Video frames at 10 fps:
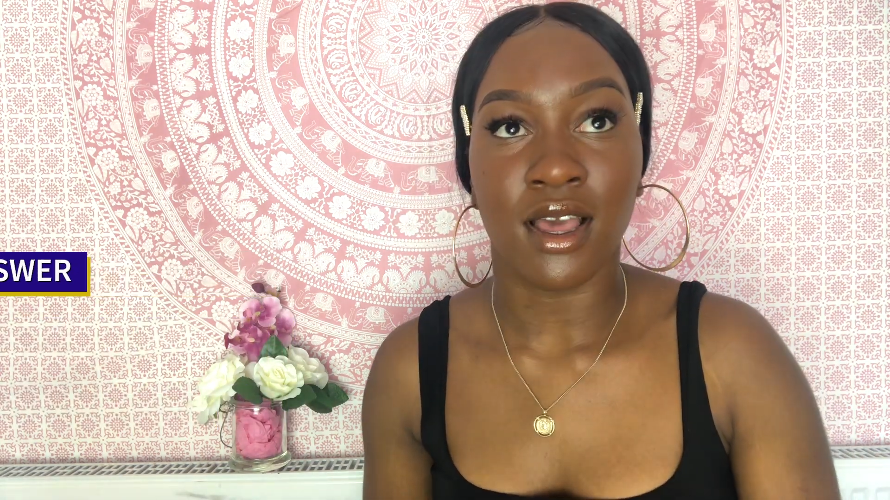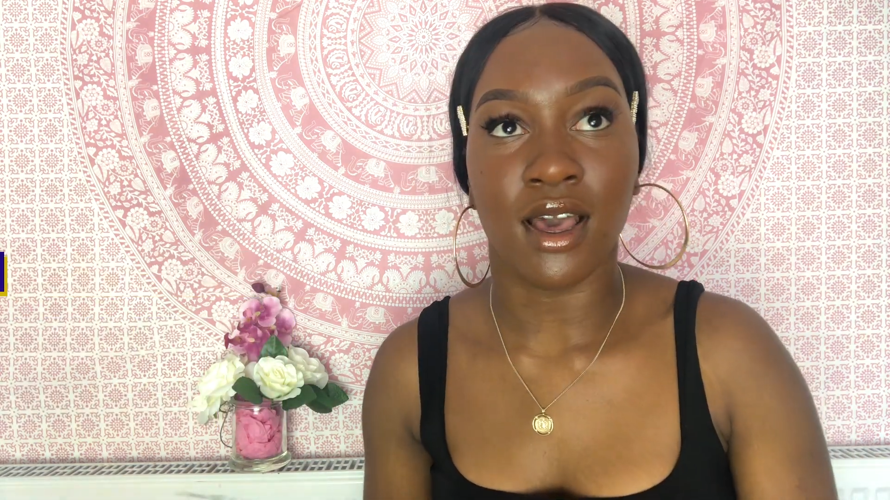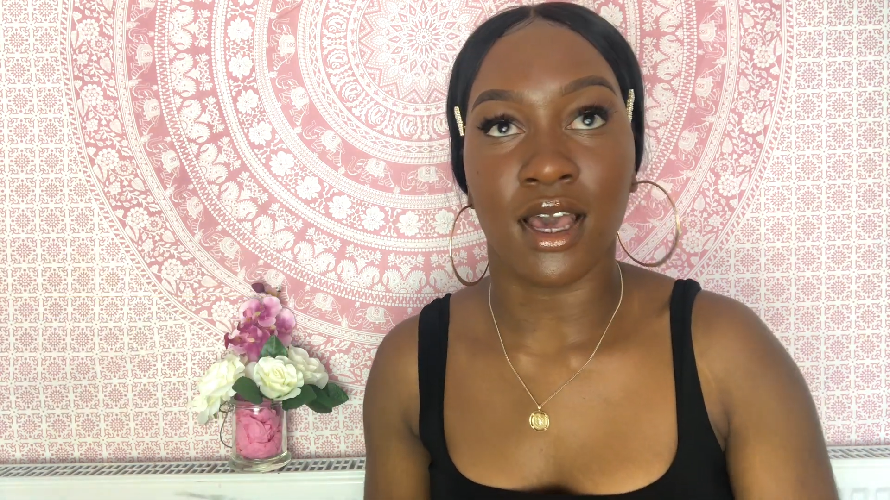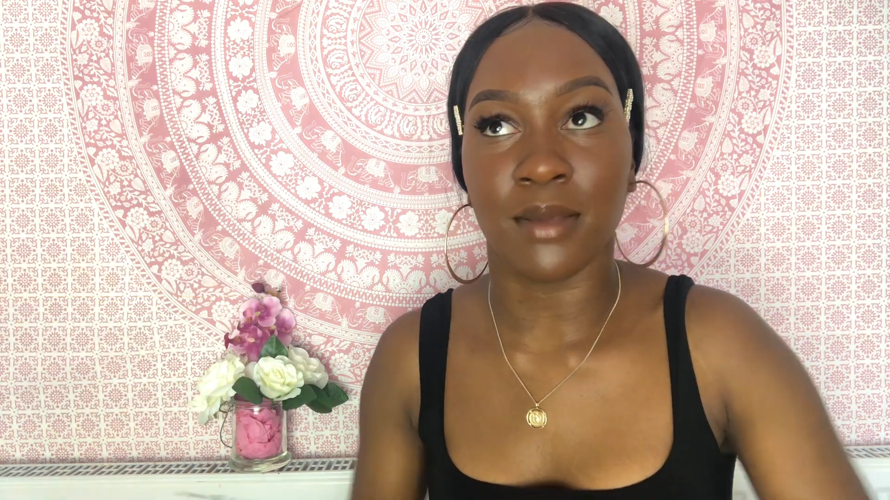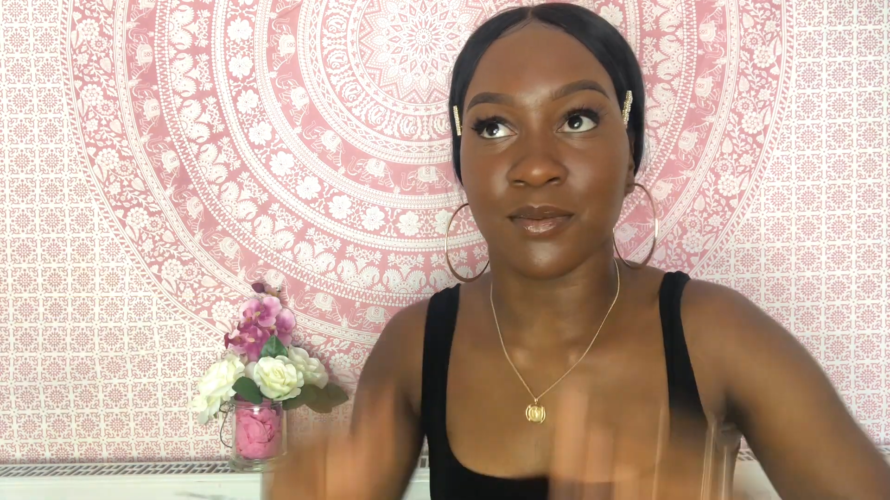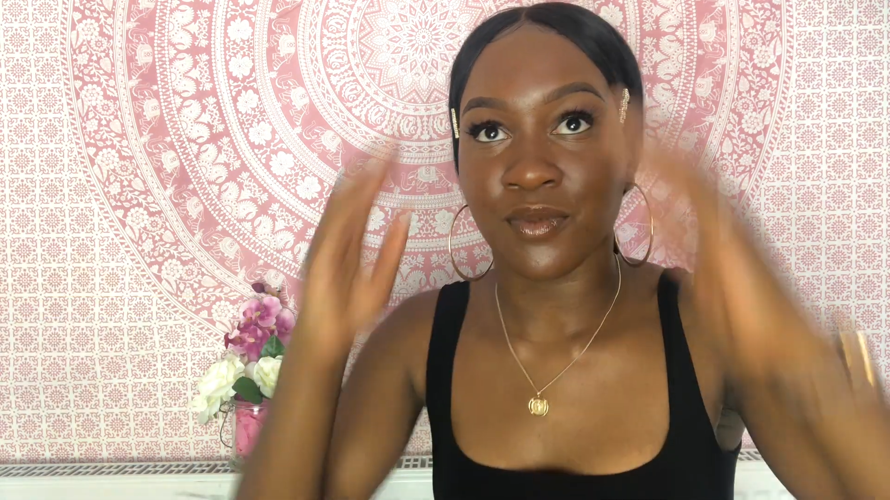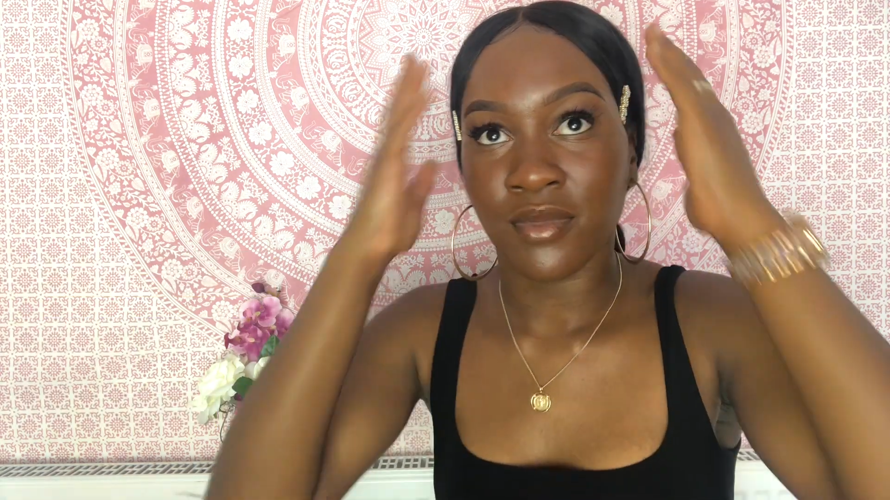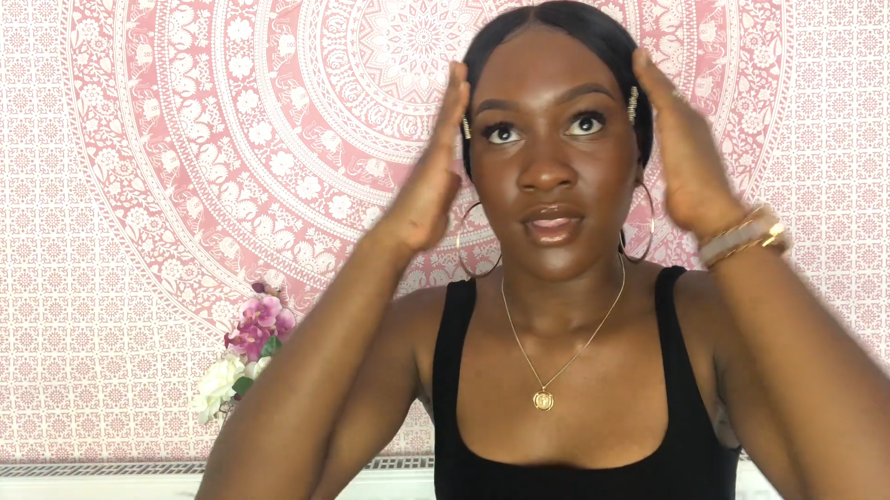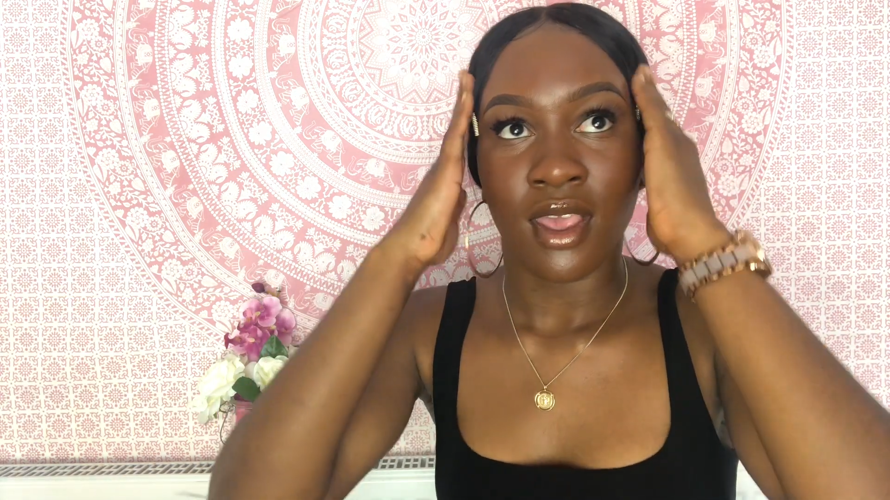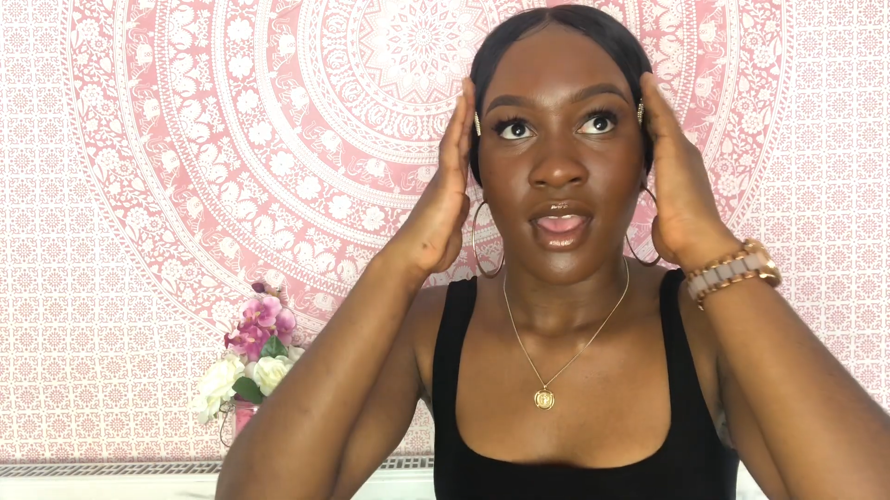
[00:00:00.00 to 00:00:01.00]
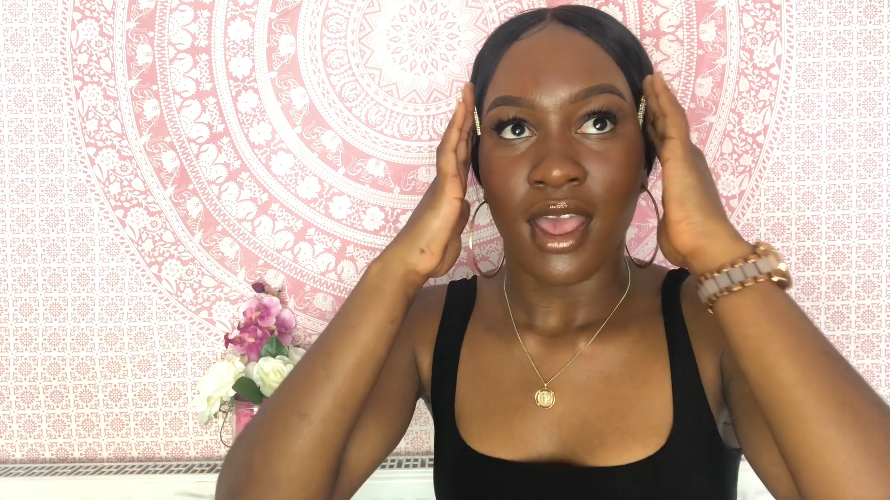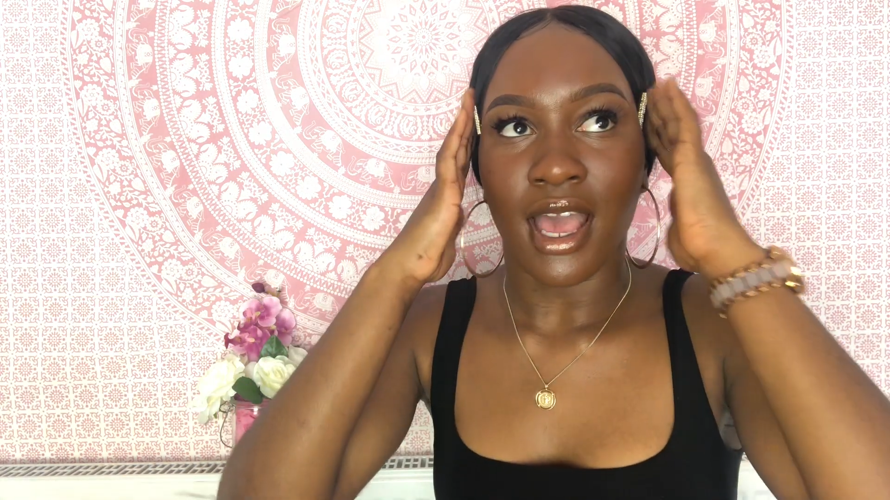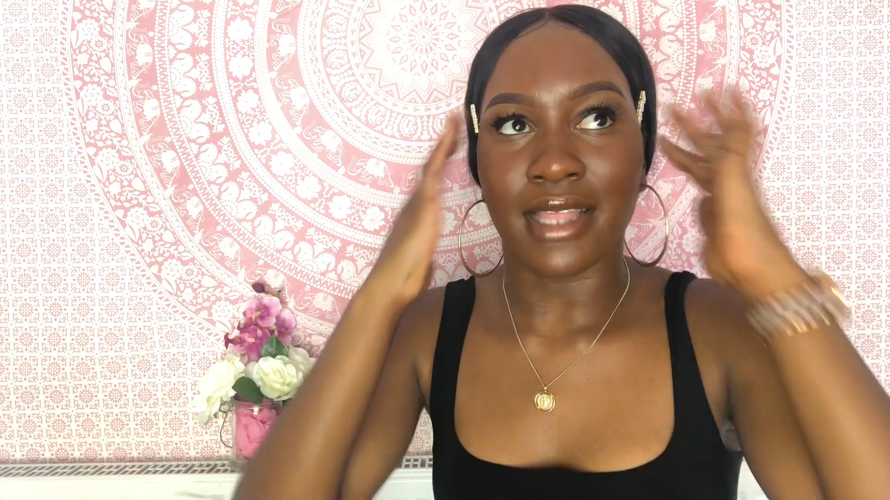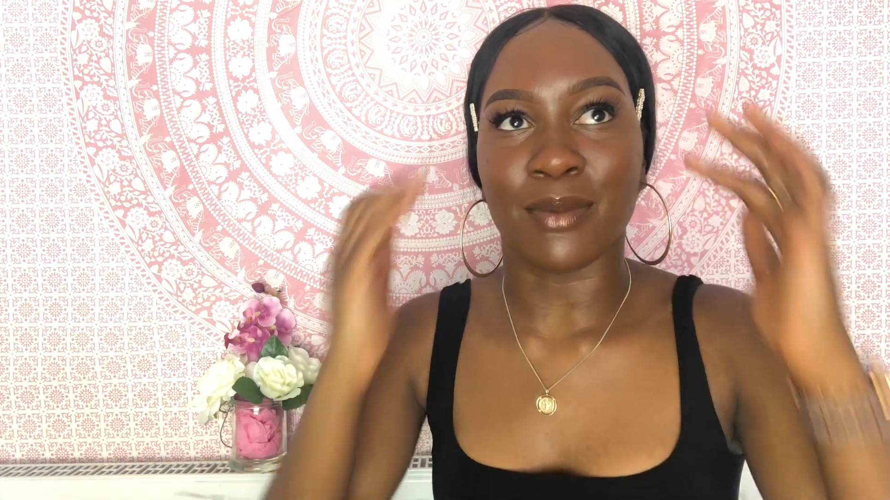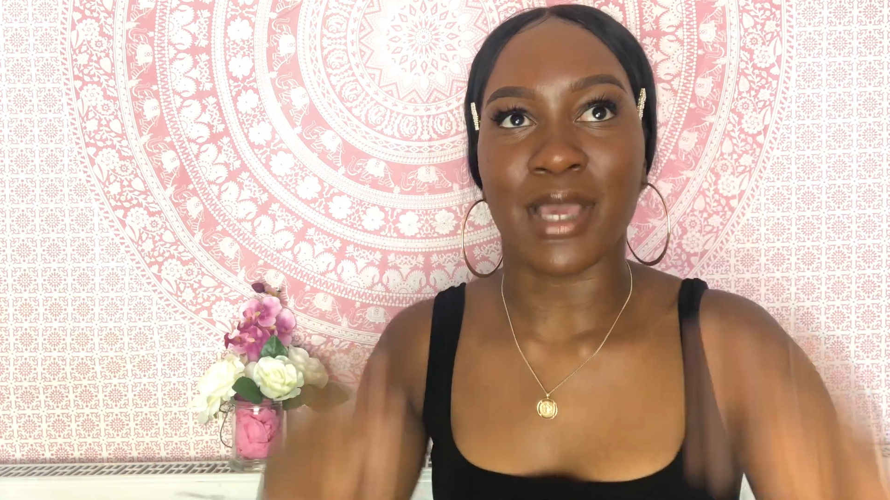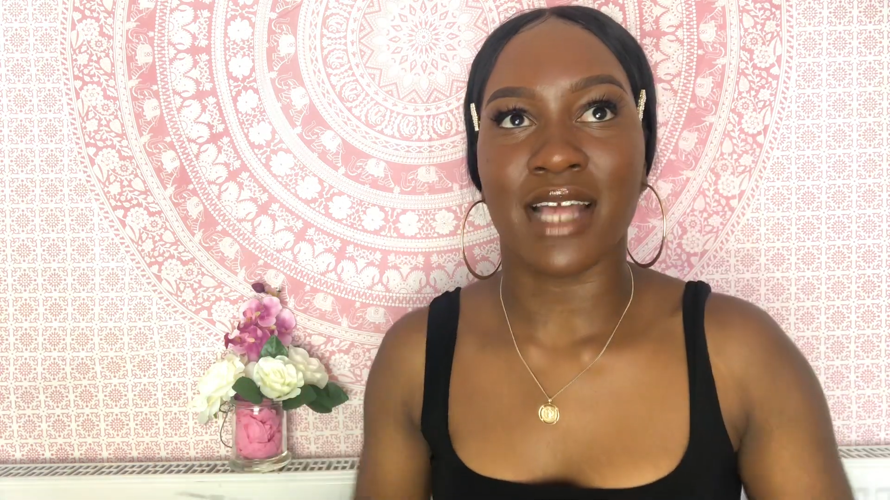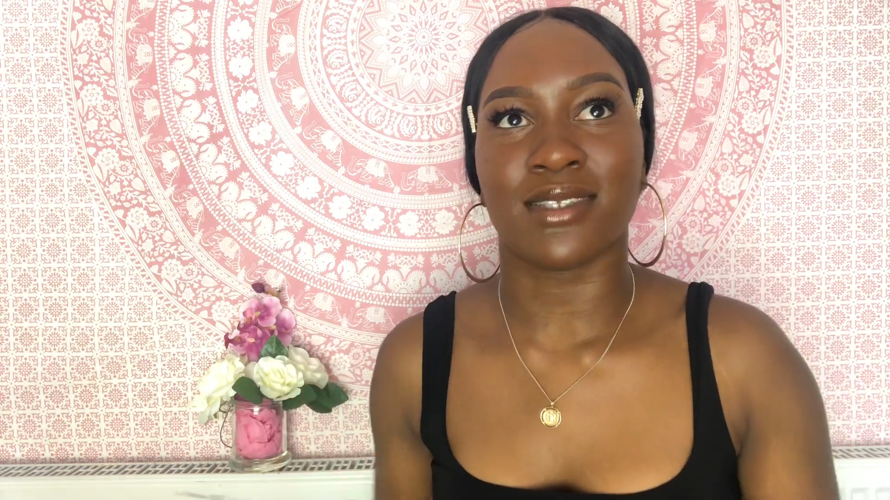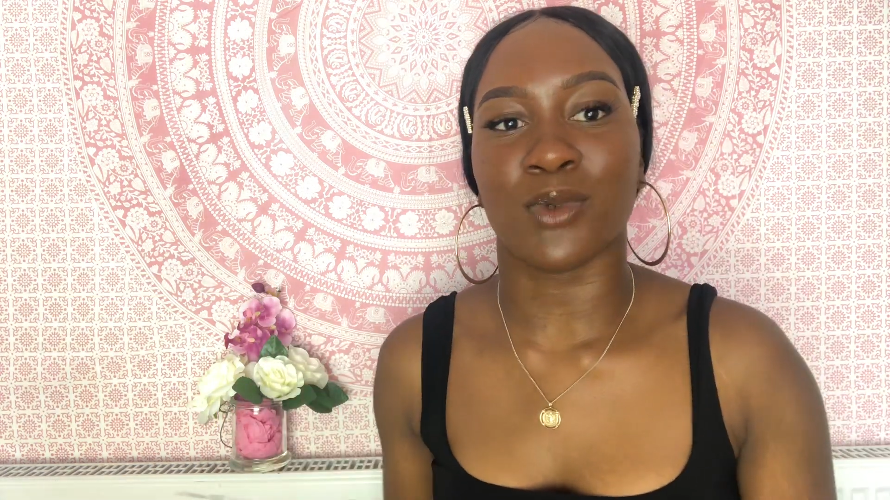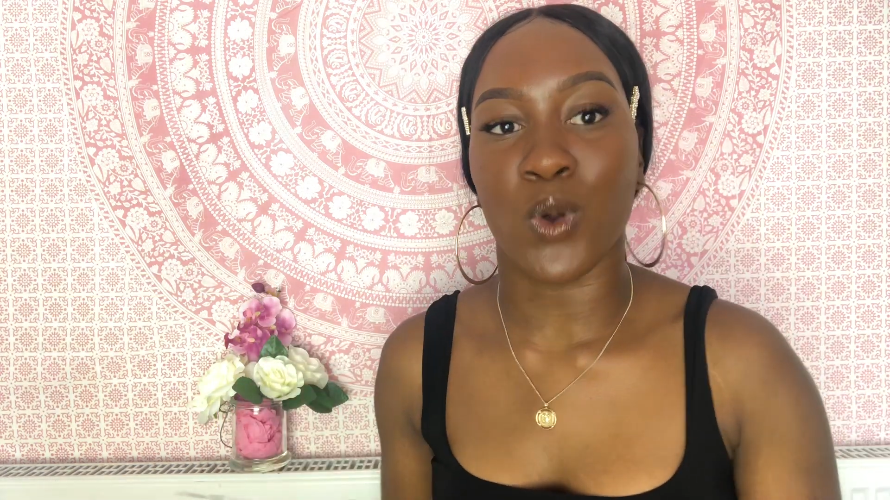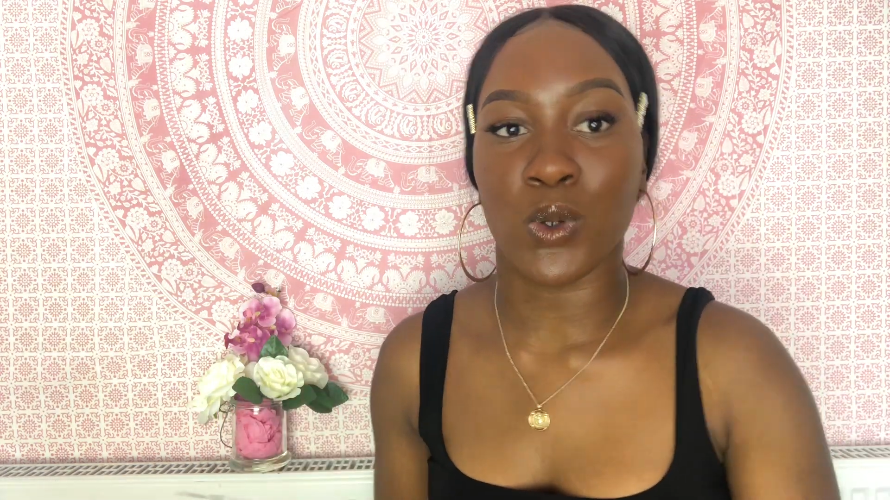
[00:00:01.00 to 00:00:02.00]
Um, and then we
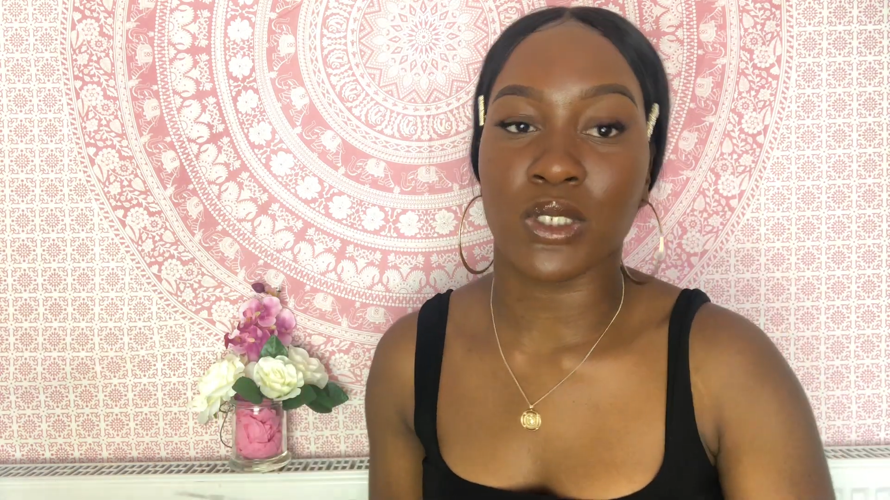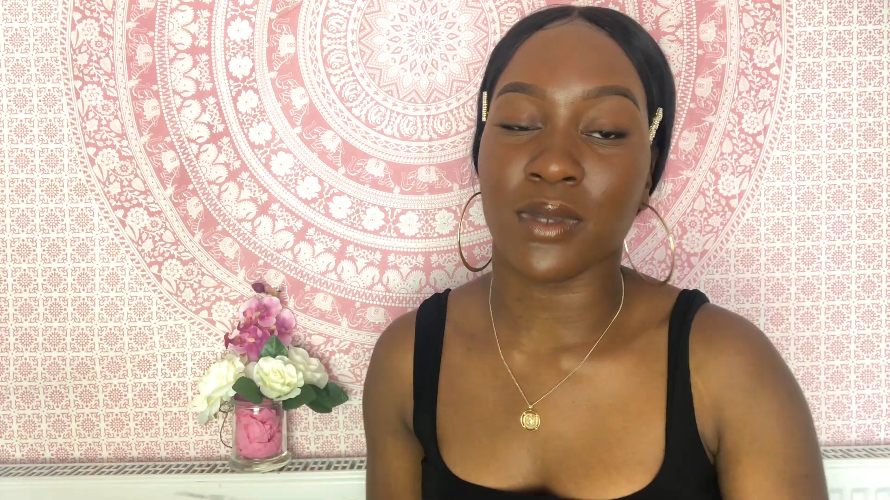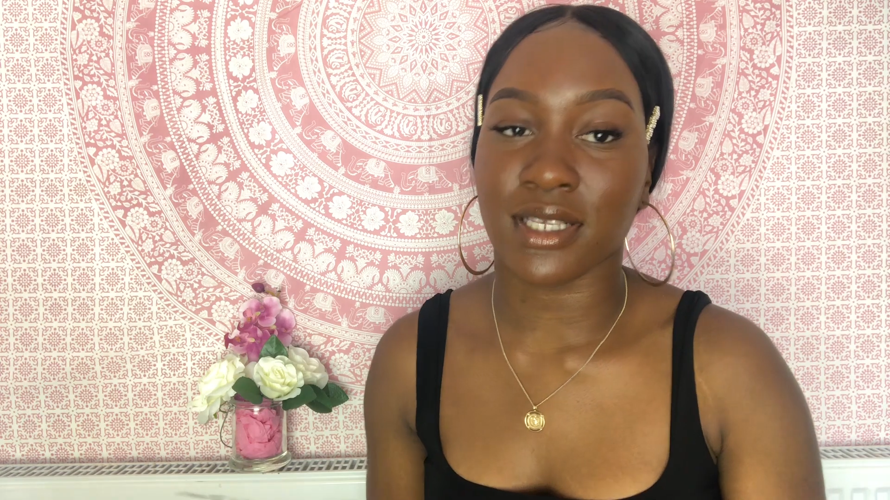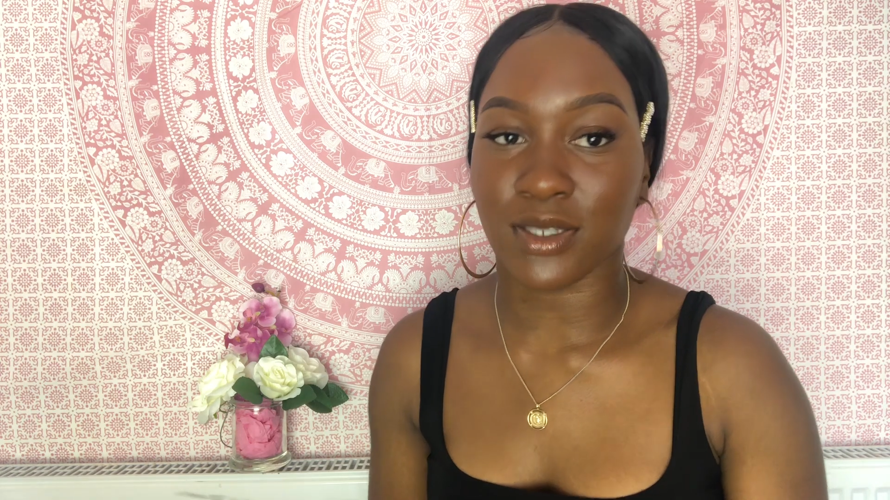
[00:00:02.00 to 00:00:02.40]
had some coursework,